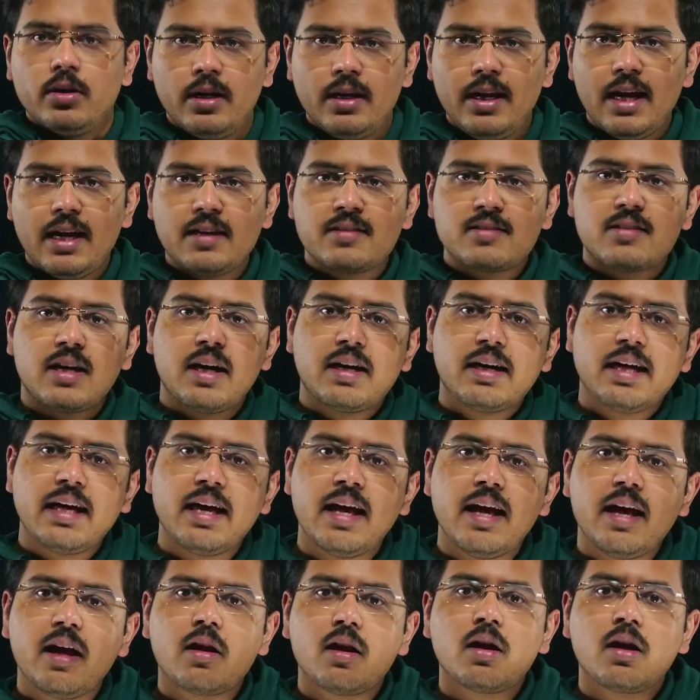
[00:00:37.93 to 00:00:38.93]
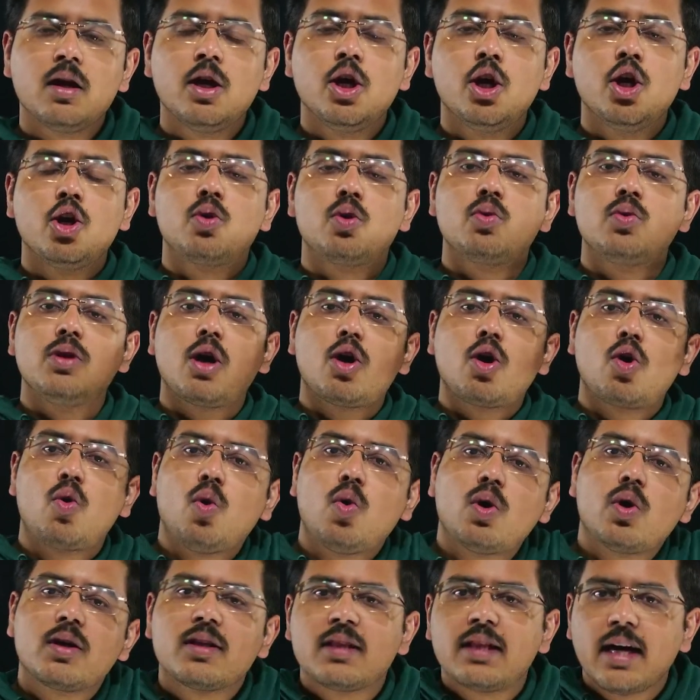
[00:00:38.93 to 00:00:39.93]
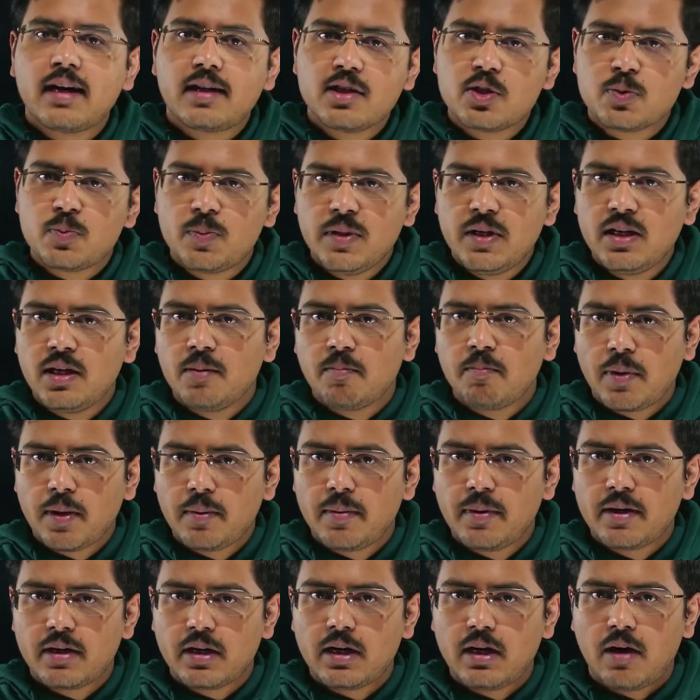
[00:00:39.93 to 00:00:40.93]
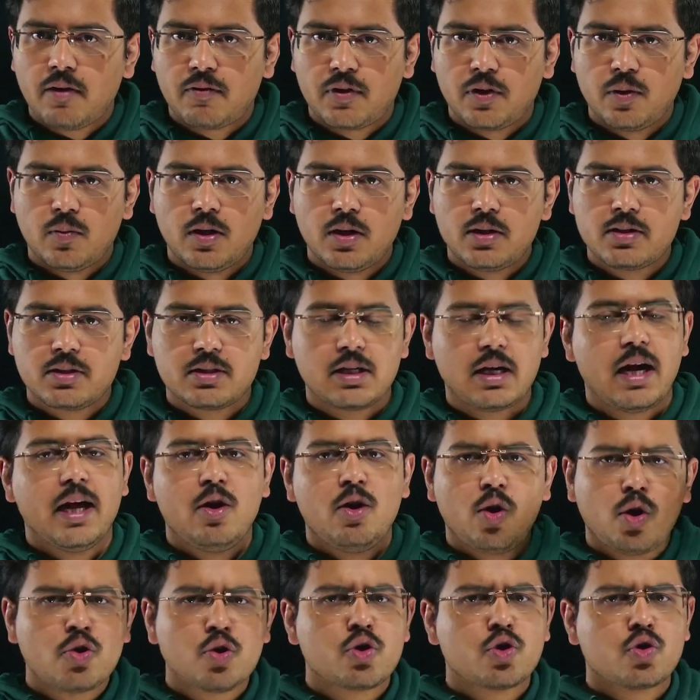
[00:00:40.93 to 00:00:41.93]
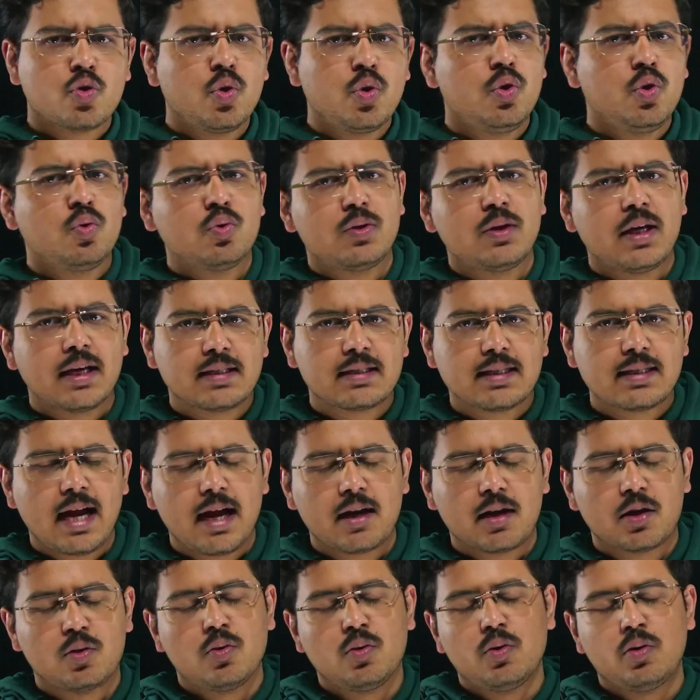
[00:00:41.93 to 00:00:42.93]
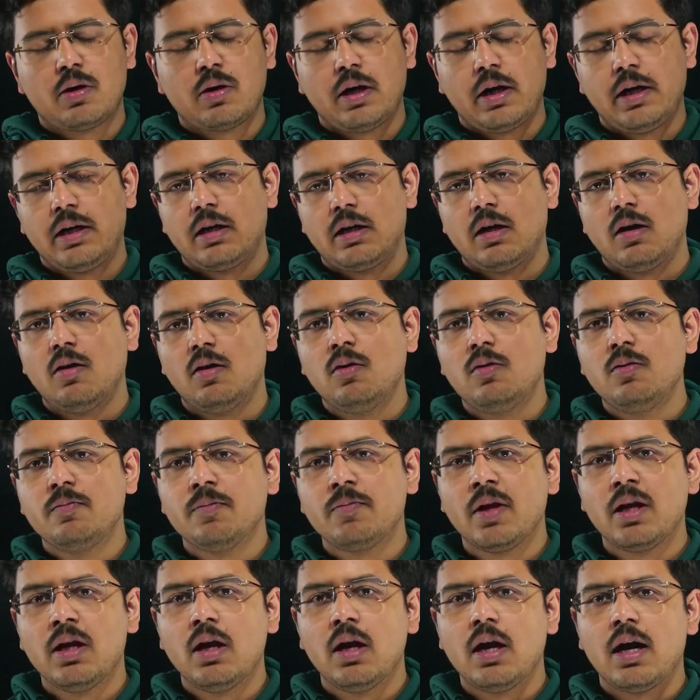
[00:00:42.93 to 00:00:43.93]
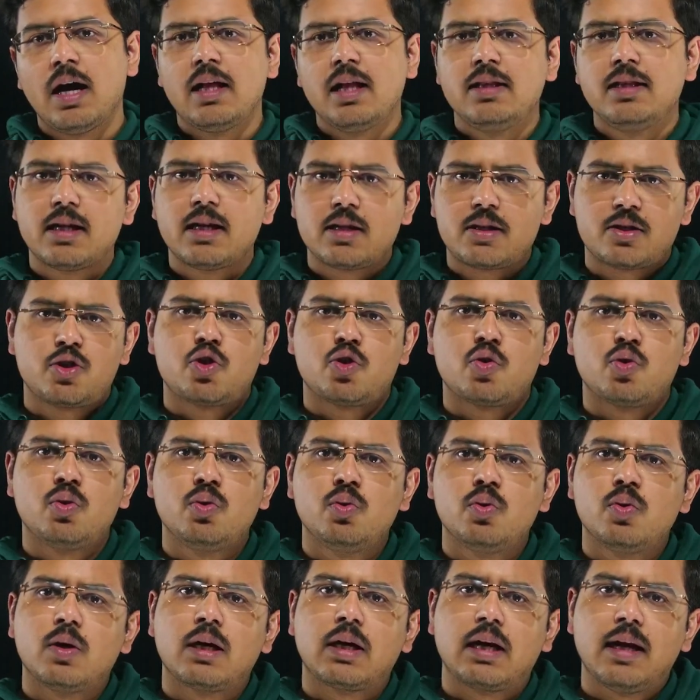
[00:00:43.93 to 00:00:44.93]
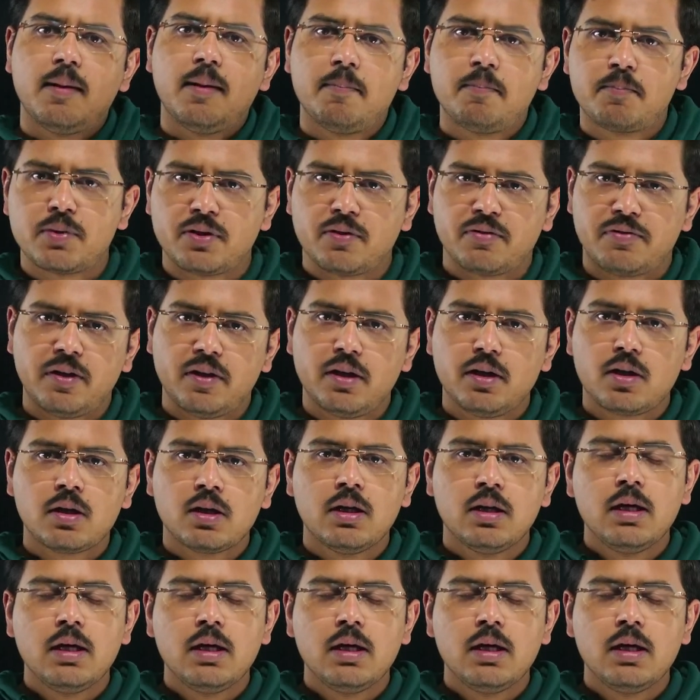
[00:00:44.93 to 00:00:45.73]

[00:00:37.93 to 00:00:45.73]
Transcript: Let's adhere to the code that is being implemented afterwards. I'll not show you the exact code right now. I'll just show you a glimpse of it.